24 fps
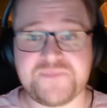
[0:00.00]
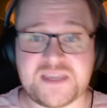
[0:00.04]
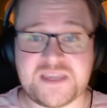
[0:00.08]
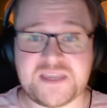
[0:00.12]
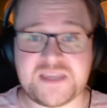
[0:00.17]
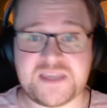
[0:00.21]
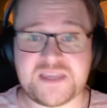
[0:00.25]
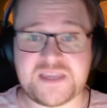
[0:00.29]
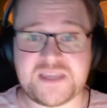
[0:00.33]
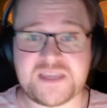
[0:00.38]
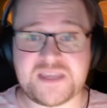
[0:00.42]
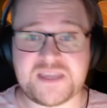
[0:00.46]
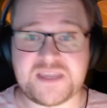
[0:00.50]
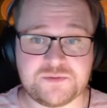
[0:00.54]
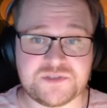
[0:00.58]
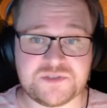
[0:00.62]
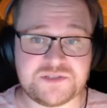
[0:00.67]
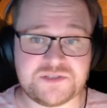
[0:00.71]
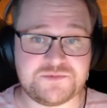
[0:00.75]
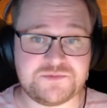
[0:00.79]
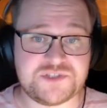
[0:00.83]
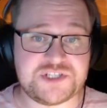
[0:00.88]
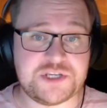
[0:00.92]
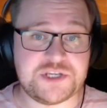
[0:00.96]
His verdict
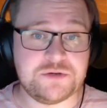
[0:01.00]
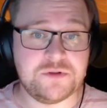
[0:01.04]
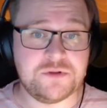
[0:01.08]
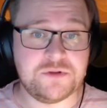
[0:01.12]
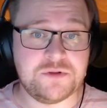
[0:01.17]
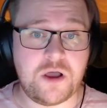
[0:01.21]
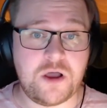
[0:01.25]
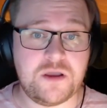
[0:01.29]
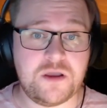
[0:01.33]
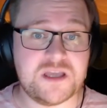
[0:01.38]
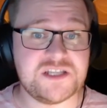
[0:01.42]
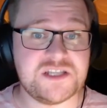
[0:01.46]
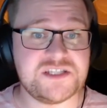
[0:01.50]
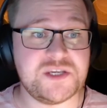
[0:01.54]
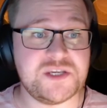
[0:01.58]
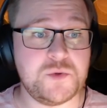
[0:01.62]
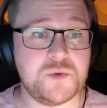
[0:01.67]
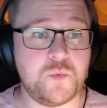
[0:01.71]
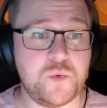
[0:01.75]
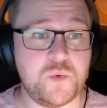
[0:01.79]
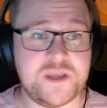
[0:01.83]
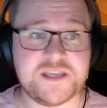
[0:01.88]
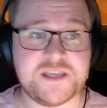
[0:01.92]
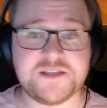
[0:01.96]
was it was too long and too
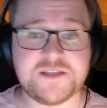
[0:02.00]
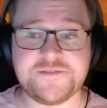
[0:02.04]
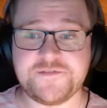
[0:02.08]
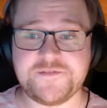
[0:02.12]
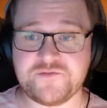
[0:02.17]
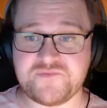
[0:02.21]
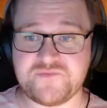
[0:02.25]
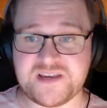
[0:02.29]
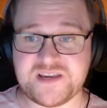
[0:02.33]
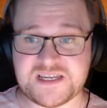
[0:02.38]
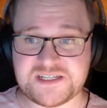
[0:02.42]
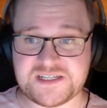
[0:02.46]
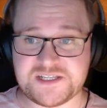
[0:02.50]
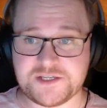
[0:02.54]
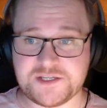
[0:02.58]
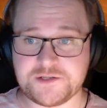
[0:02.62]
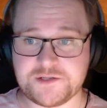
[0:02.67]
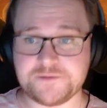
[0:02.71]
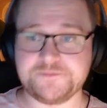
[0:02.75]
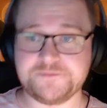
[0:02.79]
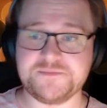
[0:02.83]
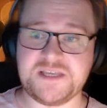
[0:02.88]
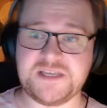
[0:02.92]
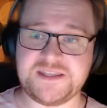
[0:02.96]
weird for
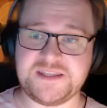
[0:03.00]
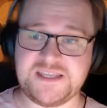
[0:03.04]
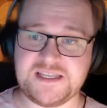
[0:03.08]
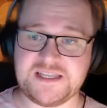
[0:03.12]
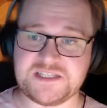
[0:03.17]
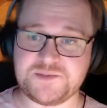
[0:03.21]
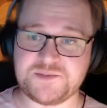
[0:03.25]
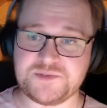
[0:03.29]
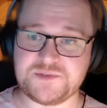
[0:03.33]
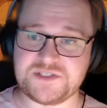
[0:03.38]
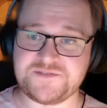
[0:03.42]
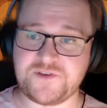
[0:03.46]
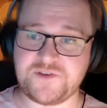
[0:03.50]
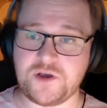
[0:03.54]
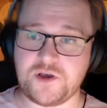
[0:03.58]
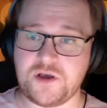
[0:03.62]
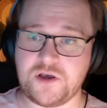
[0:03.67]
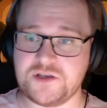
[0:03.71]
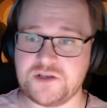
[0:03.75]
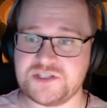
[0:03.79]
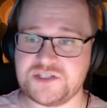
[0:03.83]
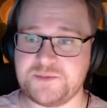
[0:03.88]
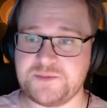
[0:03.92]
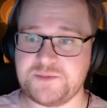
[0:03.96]
radio, and the answer was, of
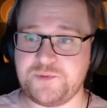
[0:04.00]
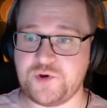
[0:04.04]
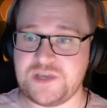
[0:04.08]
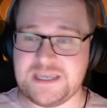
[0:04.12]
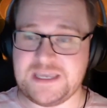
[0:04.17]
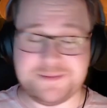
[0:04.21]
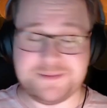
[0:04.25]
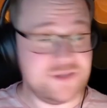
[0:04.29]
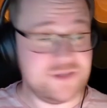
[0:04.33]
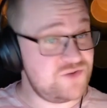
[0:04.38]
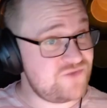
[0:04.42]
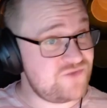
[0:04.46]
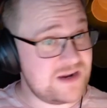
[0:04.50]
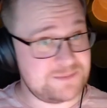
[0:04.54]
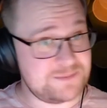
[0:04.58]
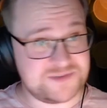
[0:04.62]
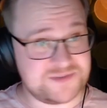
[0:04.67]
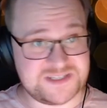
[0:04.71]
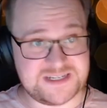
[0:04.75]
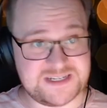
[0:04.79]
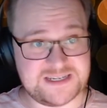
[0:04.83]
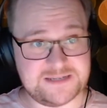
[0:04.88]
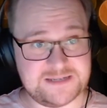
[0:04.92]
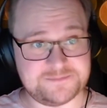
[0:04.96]
course, Bohemian
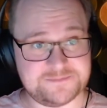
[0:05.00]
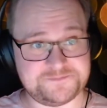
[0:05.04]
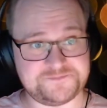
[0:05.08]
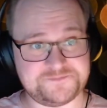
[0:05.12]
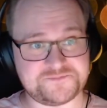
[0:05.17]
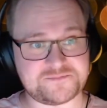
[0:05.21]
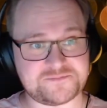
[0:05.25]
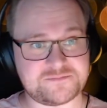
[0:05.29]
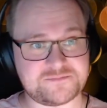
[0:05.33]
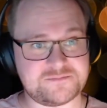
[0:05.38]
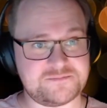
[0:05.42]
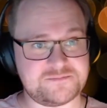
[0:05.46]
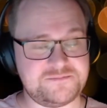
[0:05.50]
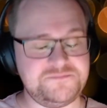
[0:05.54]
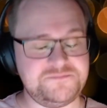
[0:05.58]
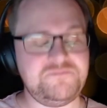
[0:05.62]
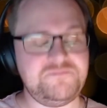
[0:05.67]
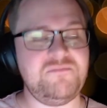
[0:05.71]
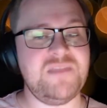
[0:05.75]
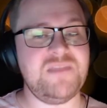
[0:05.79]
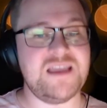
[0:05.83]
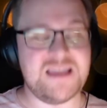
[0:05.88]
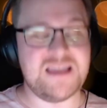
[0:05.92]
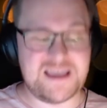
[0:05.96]
Rhapsody.
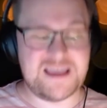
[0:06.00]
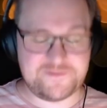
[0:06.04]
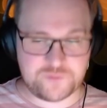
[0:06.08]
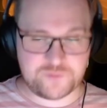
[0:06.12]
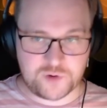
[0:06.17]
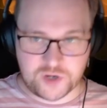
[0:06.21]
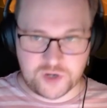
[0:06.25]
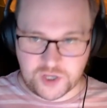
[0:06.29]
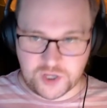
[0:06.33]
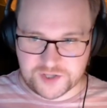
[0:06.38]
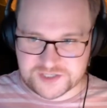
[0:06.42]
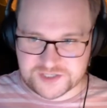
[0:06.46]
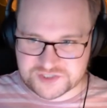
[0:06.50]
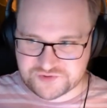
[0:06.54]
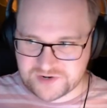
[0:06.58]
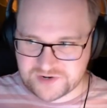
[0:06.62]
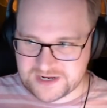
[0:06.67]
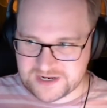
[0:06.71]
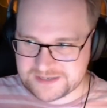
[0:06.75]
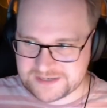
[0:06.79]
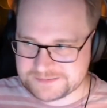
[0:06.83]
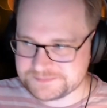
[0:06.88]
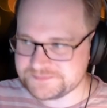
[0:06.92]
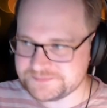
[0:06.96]
Everyone got this
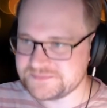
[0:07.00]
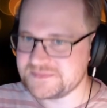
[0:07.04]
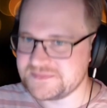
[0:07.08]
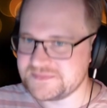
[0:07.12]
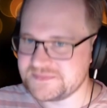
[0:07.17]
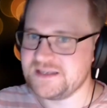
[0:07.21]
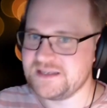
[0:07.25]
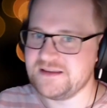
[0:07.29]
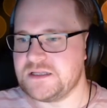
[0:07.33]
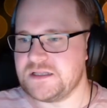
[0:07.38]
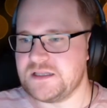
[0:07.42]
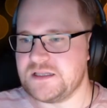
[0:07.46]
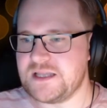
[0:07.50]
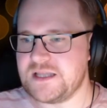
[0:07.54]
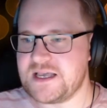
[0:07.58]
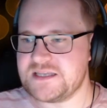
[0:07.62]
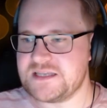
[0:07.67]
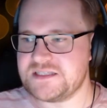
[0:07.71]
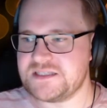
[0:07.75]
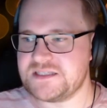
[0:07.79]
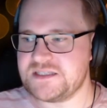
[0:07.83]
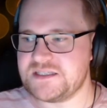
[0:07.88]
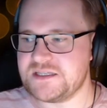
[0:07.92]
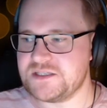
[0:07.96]
right.
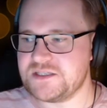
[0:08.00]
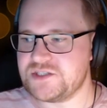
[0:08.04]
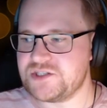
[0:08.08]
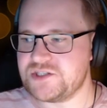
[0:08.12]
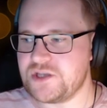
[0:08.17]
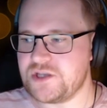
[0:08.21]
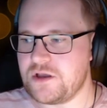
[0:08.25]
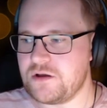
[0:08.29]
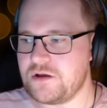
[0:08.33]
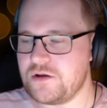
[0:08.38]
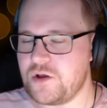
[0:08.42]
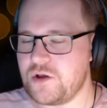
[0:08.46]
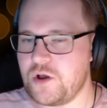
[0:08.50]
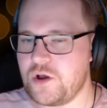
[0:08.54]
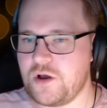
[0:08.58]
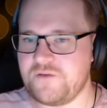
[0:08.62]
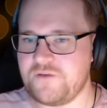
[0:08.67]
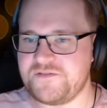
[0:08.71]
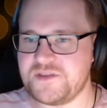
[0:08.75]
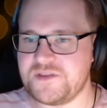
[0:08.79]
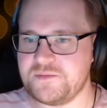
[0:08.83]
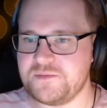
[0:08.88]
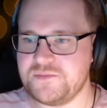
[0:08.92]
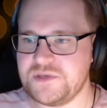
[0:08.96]
Last song
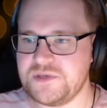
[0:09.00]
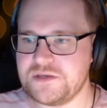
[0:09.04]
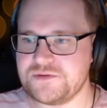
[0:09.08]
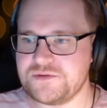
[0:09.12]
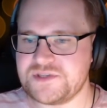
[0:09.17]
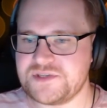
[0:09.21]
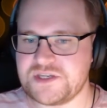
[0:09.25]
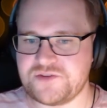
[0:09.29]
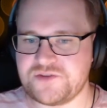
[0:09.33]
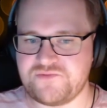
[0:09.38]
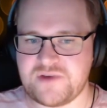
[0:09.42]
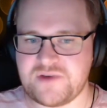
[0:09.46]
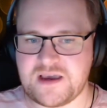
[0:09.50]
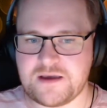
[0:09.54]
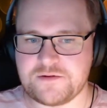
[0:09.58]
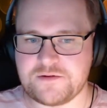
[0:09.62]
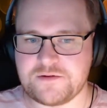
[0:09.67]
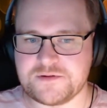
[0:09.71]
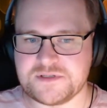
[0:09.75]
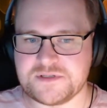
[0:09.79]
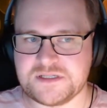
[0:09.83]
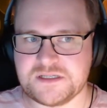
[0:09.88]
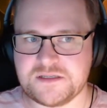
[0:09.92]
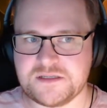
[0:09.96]
of the music
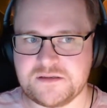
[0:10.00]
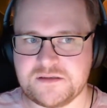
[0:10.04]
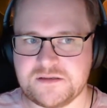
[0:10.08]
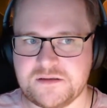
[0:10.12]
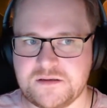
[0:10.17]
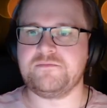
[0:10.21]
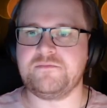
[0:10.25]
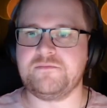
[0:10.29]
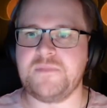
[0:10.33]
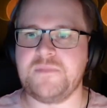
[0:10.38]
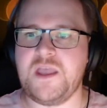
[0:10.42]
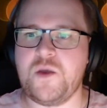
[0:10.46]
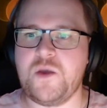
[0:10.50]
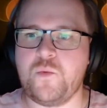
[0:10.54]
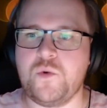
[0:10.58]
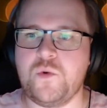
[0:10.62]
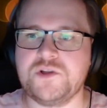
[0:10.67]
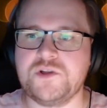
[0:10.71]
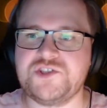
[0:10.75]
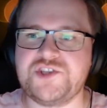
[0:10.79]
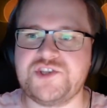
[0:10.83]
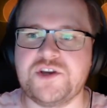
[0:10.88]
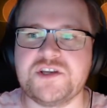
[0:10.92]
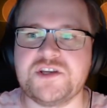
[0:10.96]
round.
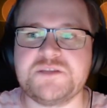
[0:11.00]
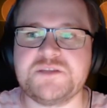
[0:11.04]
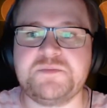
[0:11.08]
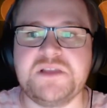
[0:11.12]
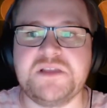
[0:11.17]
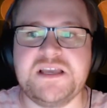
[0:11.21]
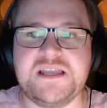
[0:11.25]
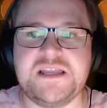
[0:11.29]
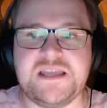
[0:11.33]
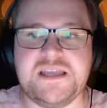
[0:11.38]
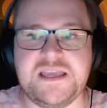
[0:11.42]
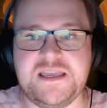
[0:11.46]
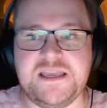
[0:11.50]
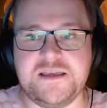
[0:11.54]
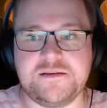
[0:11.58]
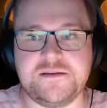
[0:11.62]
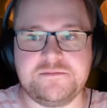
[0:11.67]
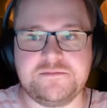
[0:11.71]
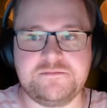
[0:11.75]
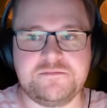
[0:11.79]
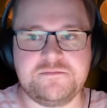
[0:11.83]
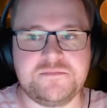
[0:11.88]
What song is playing here?